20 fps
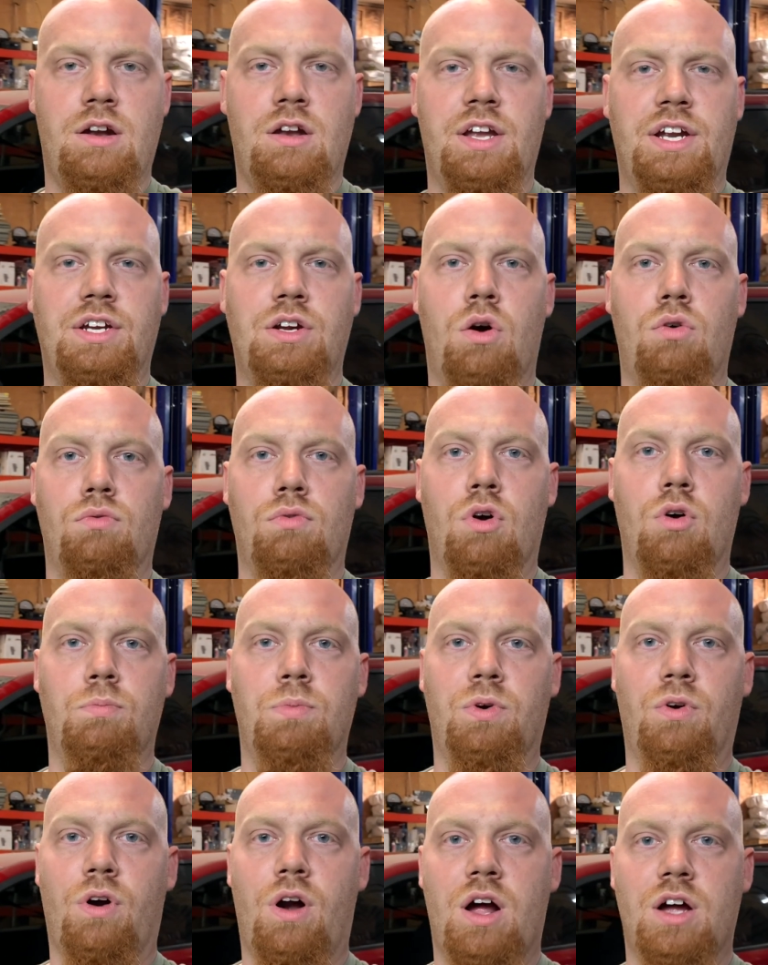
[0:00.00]
like Goat Rope
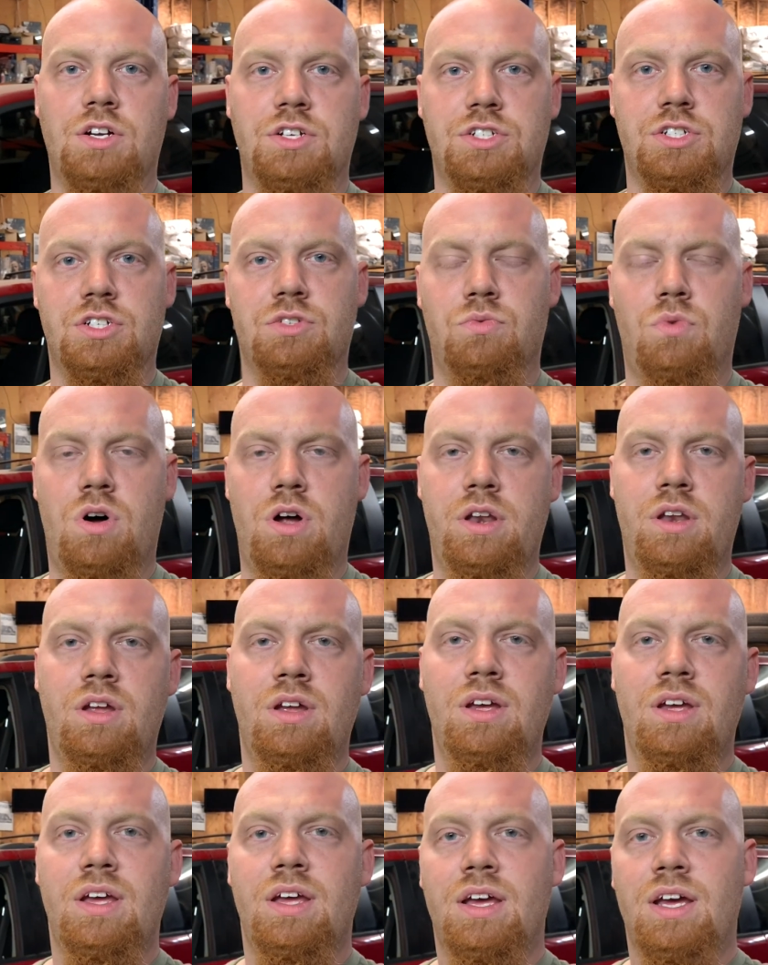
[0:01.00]
Garage is one,
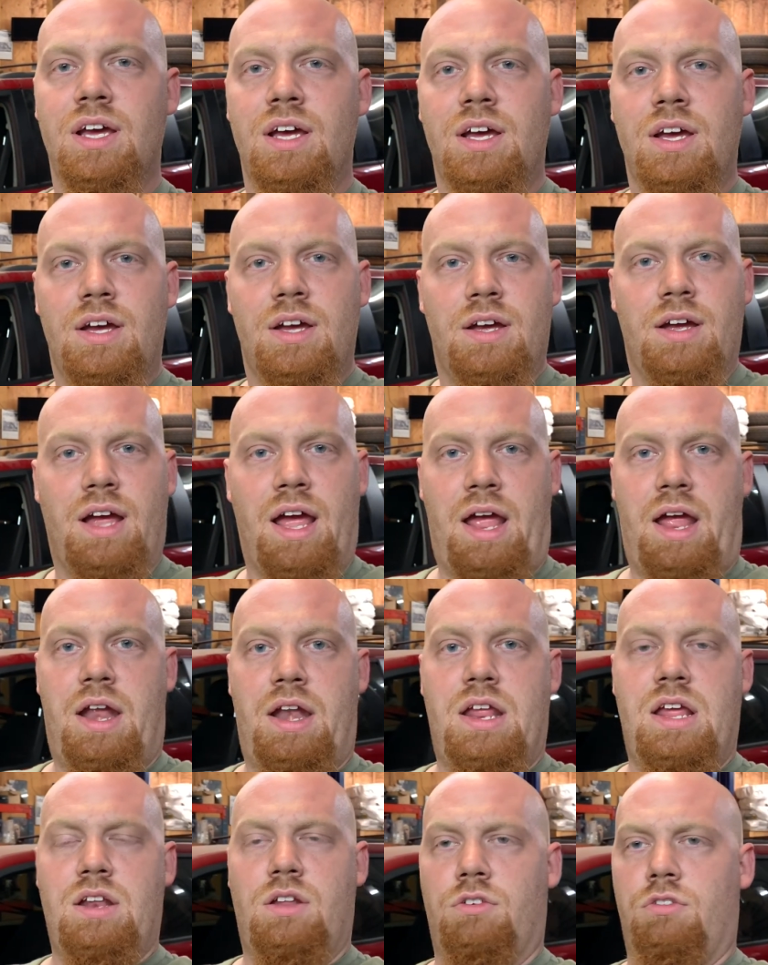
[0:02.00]
and
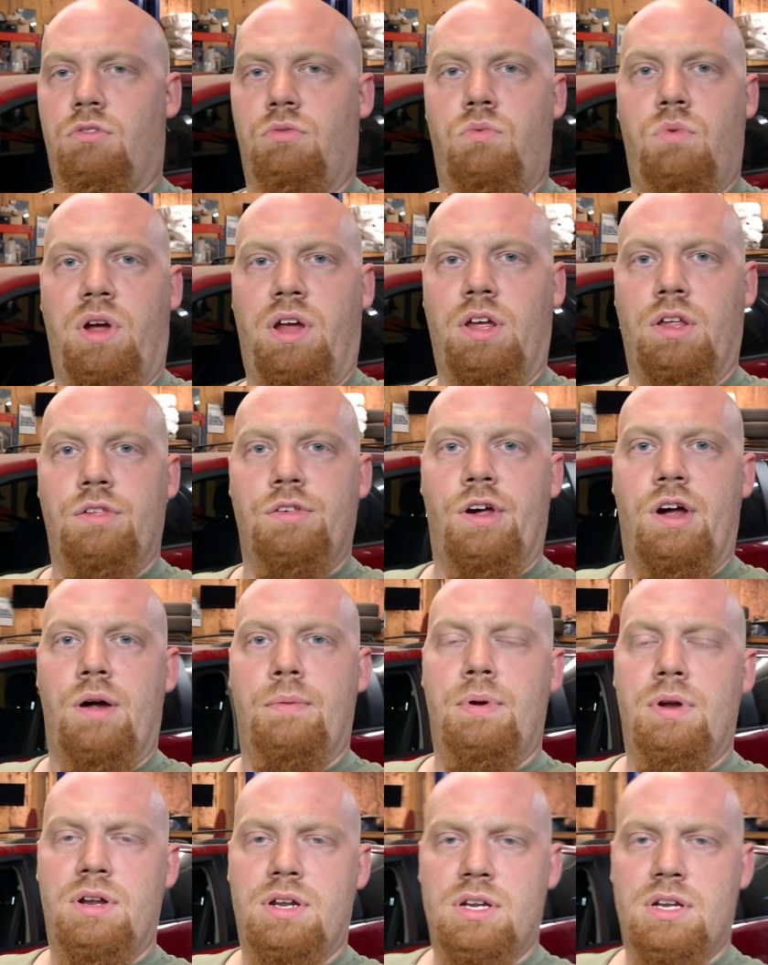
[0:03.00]
he does a wicked job.